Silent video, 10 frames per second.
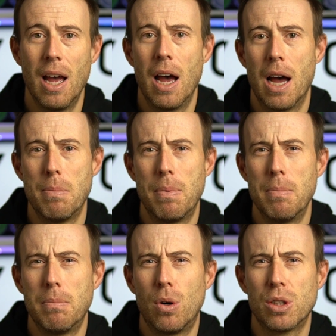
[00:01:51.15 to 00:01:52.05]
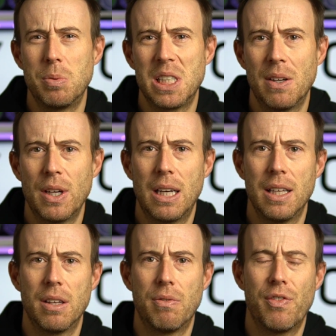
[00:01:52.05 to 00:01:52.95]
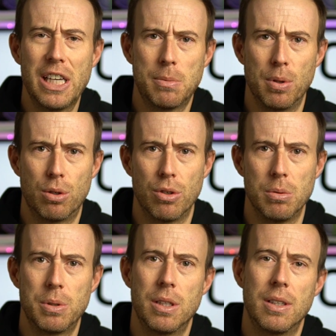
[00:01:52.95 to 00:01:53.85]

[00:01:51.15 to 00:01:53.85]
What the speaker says: but more specifically the Facebook groups.